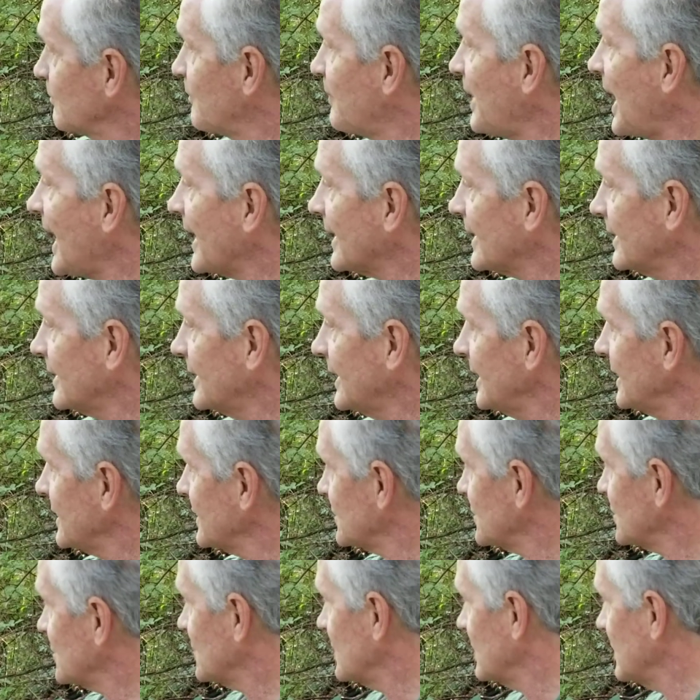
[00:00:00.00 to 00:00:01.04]
back against
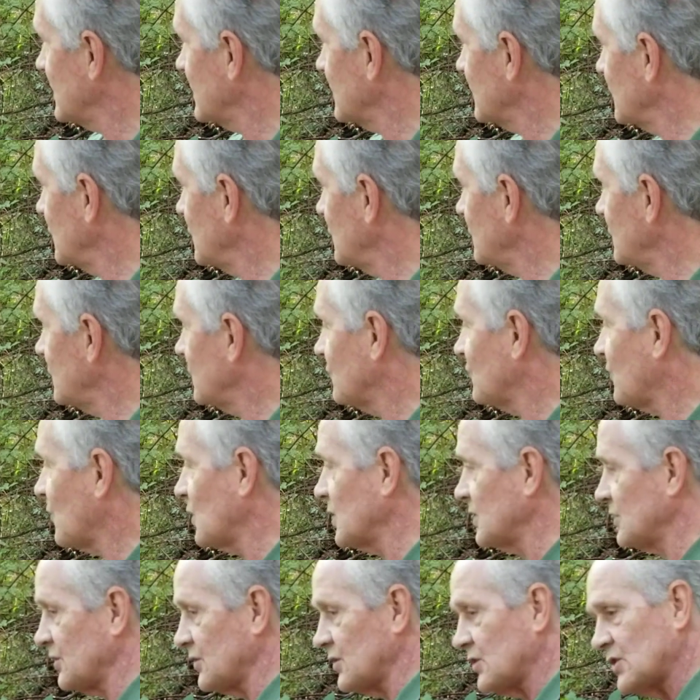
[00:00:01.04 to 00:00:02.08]
the Union
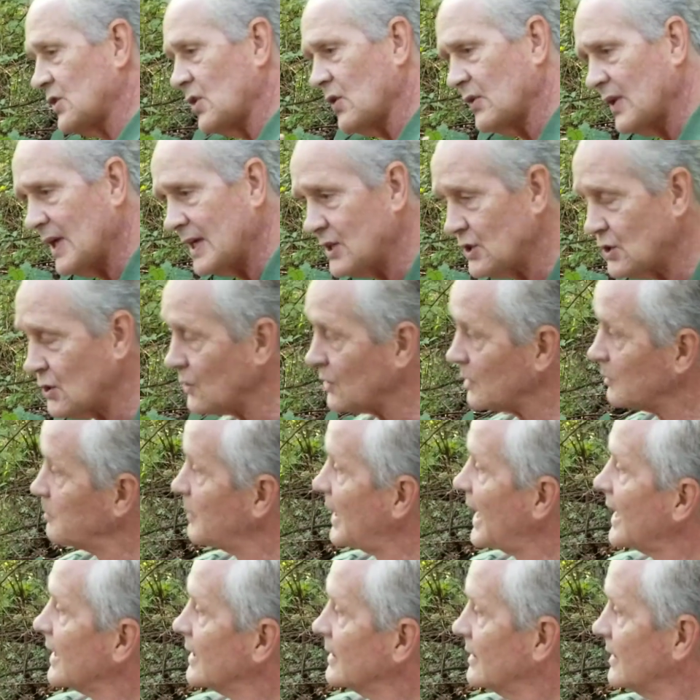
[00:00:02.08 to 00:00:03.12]
forces. So they took back
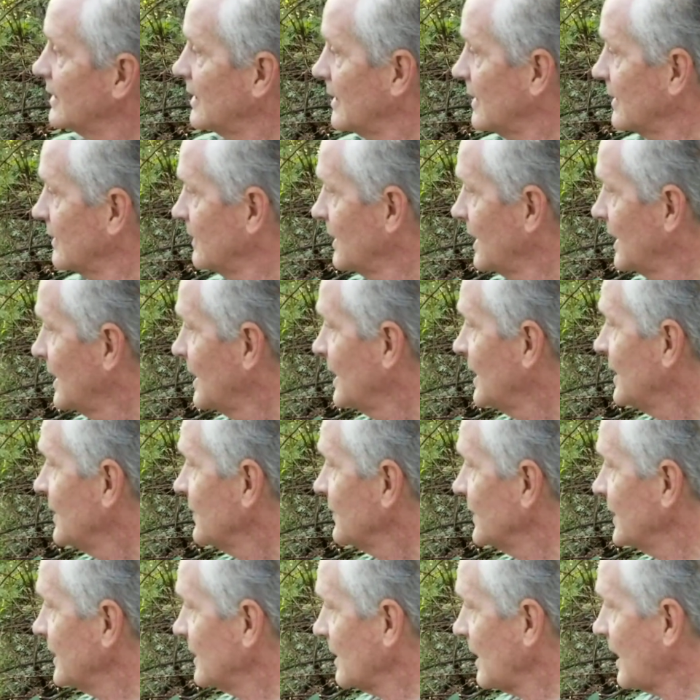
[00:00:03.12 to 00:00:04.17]
their, their
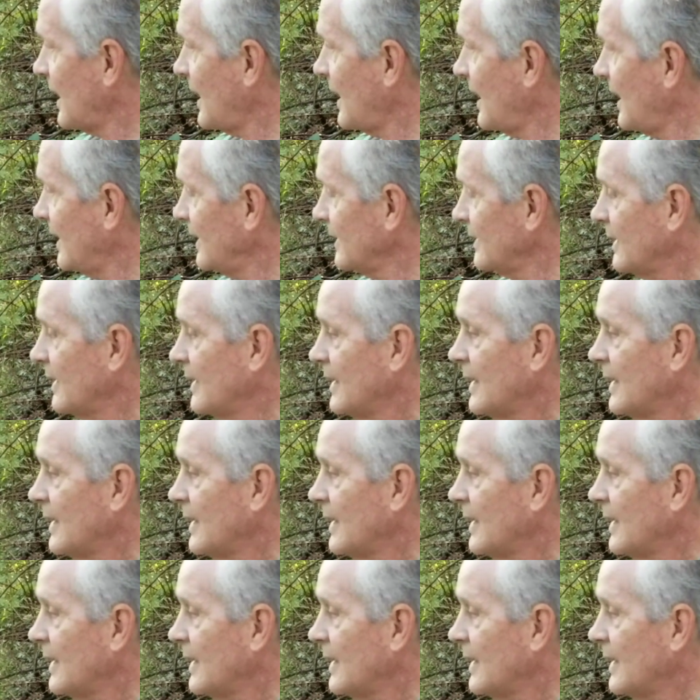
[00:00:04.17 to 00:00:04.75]
line.